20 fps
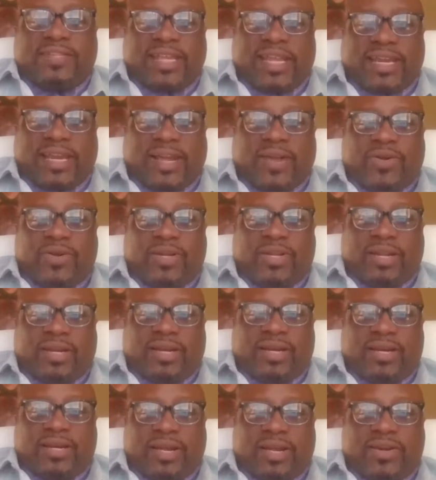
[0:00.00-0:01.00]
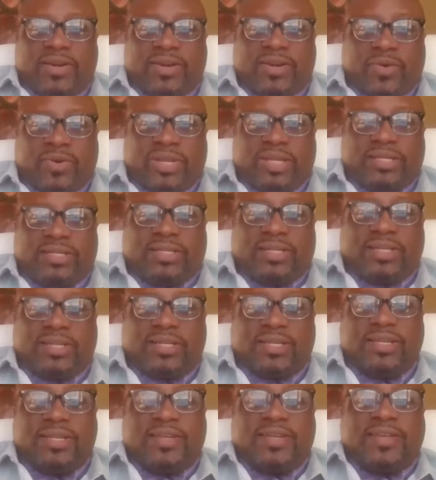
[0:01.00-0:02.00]
sent out a
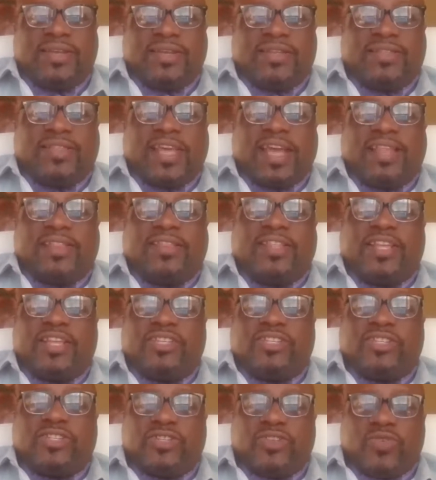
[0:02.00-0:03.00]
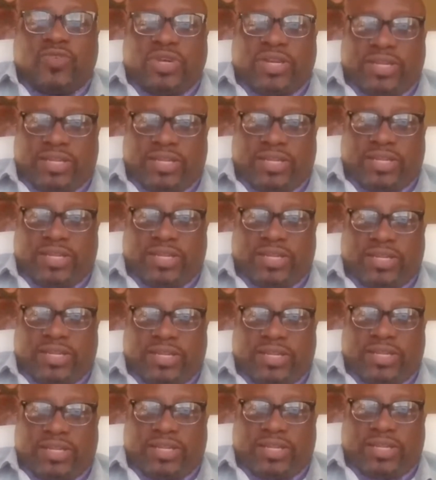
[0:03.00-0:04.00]
notice that their students
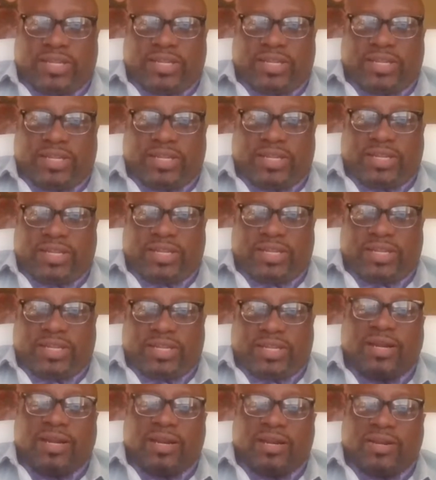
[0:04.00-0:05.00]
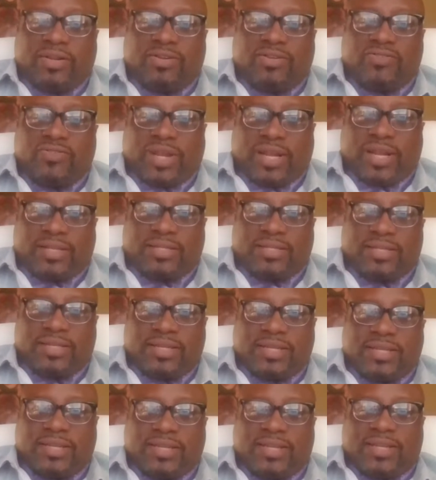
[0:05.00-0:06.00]
should participate in clinical trials.
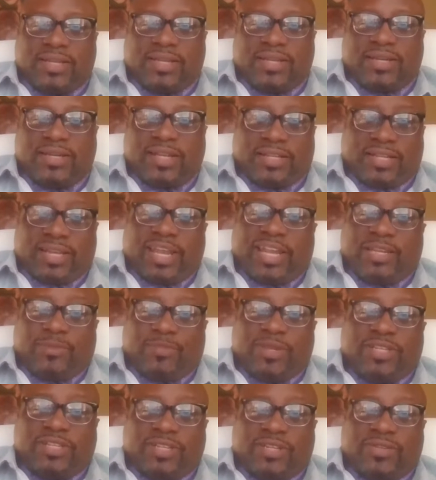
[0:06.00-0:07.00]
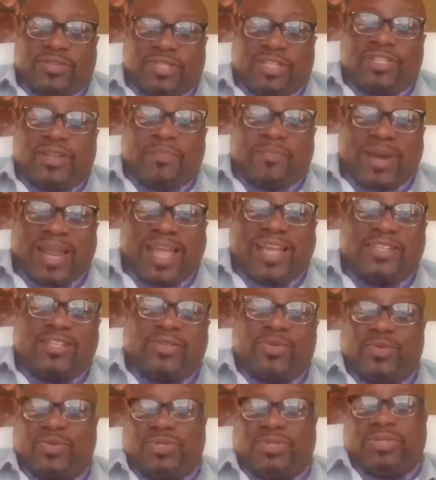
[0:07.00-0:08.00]
These are HBCUs, these are Black
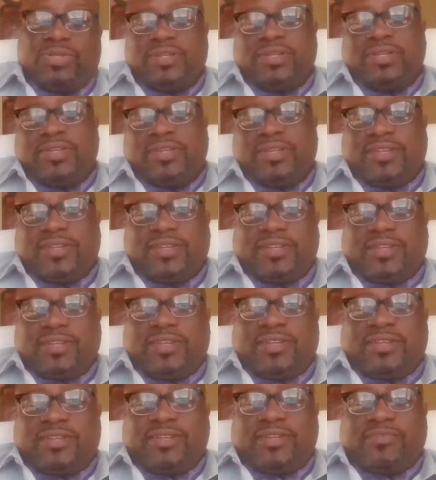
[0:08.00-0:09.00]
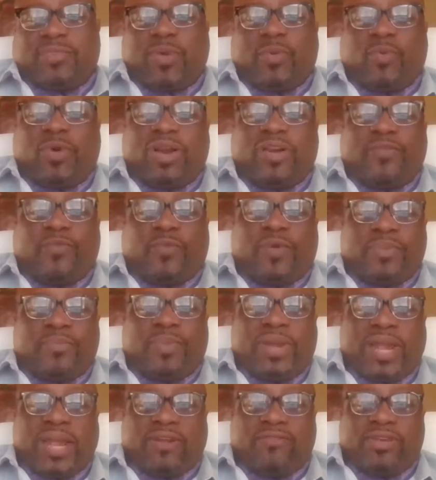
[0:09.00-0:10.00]
schools. But
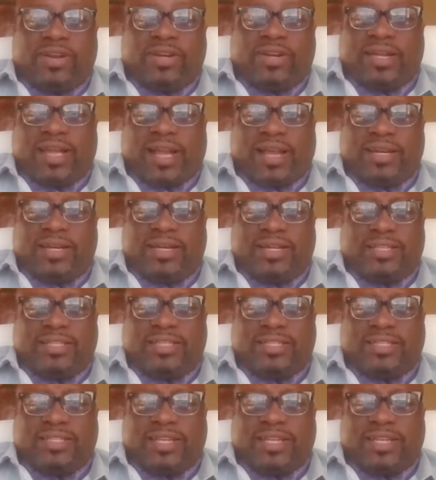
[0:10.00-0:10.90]
one parent got it, and